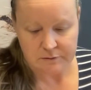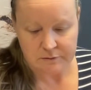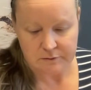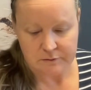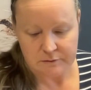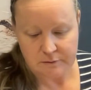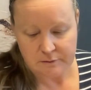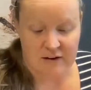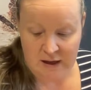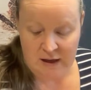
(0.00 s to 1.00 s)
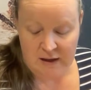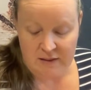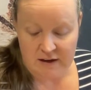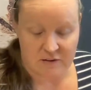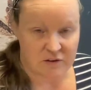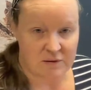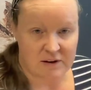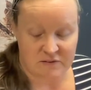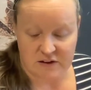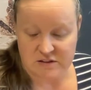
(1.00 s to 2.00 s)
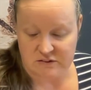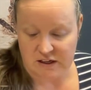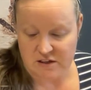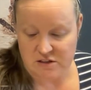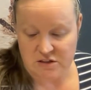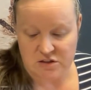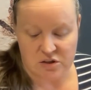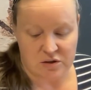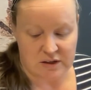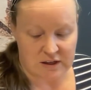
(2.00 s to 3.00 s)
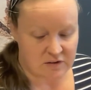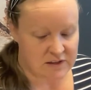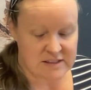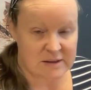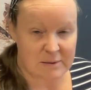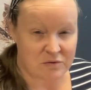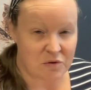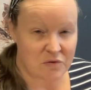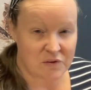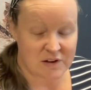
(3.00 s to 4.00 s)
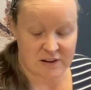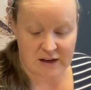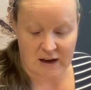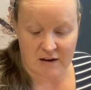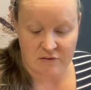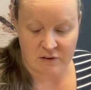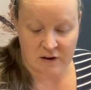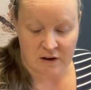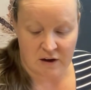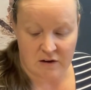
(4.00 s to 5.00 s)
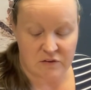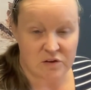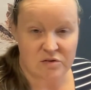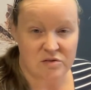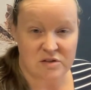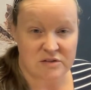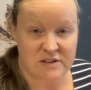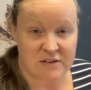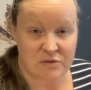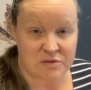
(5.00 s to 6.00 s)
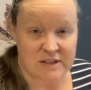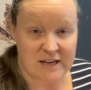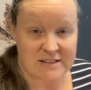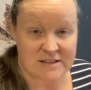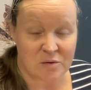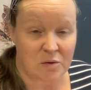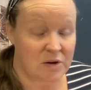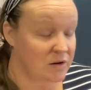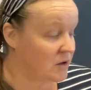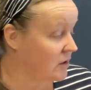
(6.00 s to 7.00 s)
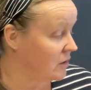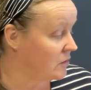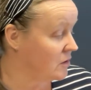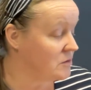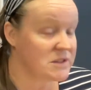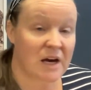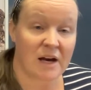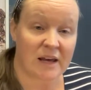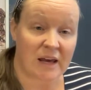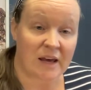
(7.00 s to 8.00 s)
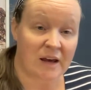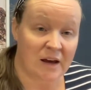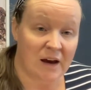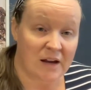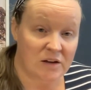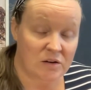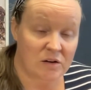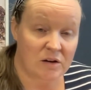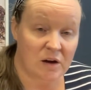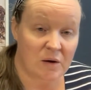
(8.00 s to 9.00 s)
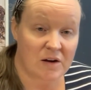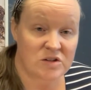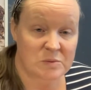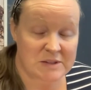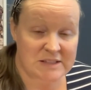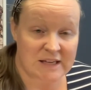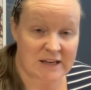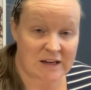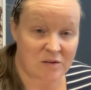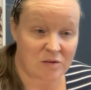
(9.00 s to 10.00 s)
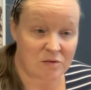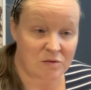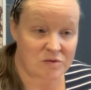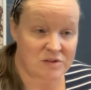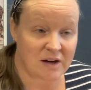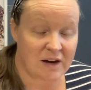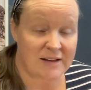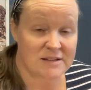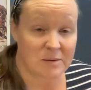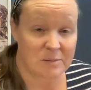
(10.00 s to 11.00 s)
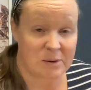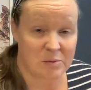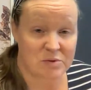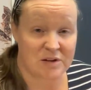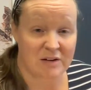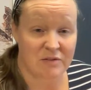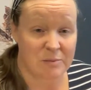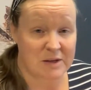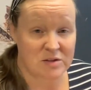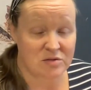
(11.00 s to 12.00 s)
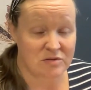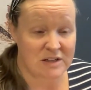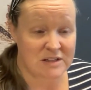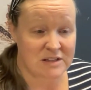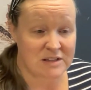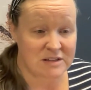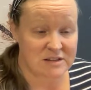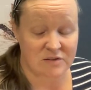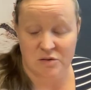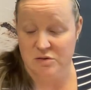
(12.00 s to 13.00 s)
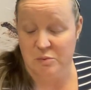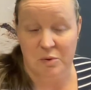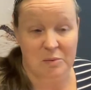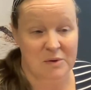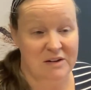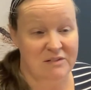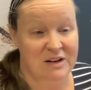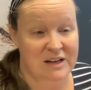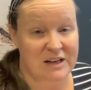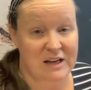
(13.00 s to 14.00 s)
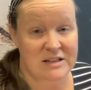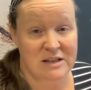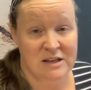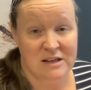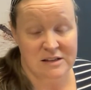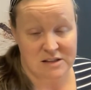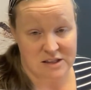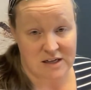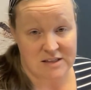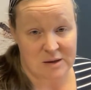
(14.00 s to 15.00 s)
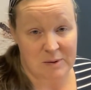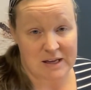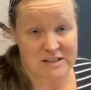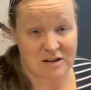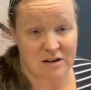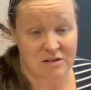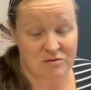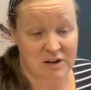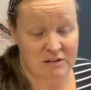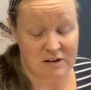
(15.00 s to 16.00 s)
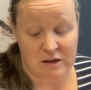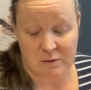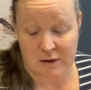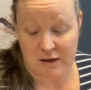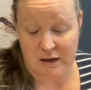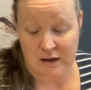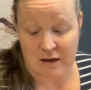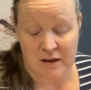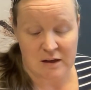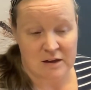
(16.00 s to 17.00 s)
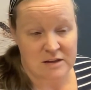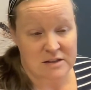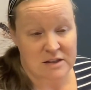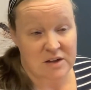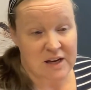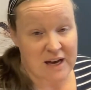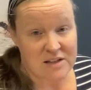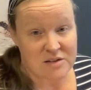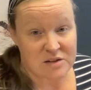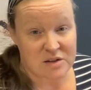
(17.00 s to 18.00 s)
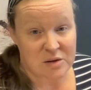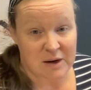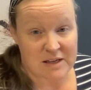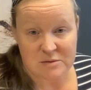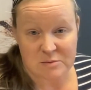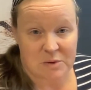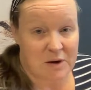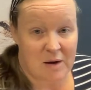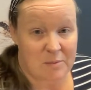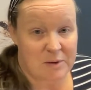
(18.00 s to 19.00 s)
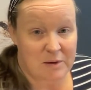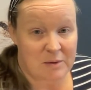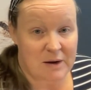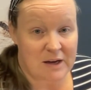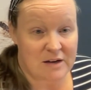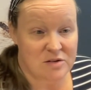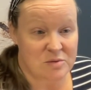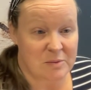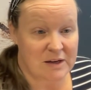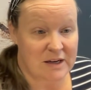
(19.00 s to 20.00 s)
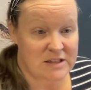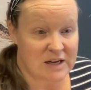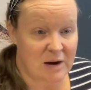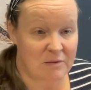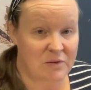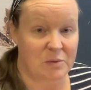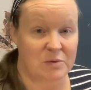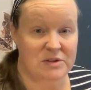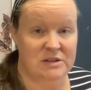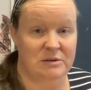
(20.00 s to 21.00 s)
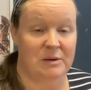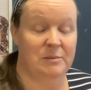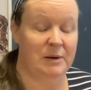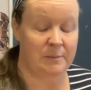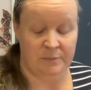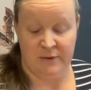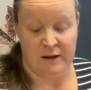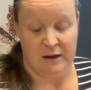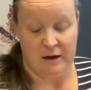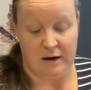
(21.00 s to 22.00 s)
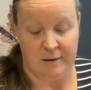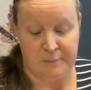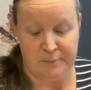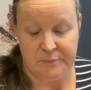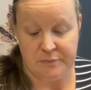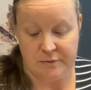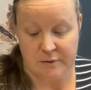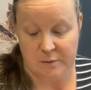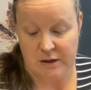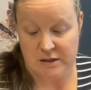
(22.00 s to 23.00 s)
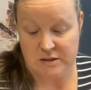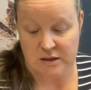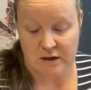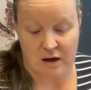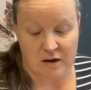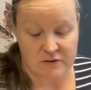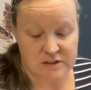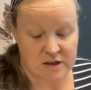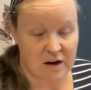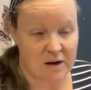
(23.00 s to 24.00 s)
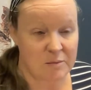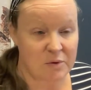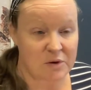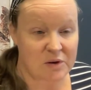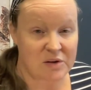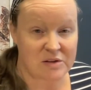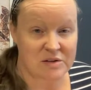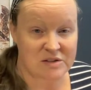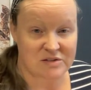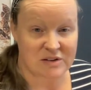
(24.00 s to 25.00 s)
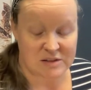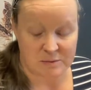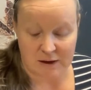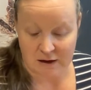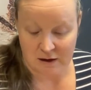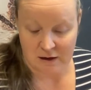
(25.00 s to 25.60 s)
Keep an eye on the first reactions. You can increase the amount of raw food that they have over the course of several days, or you can go cold turkey and you can go 100% in on a raw diet. And some people do that for medical reasons because they've got to a point where they really need to change their pet's diet really, really quickly. So you can do it 2 ways, and we'll help you anyway at Nurturing by Nature, however you want to do it. But we can do that at a time, or you can do it straight away.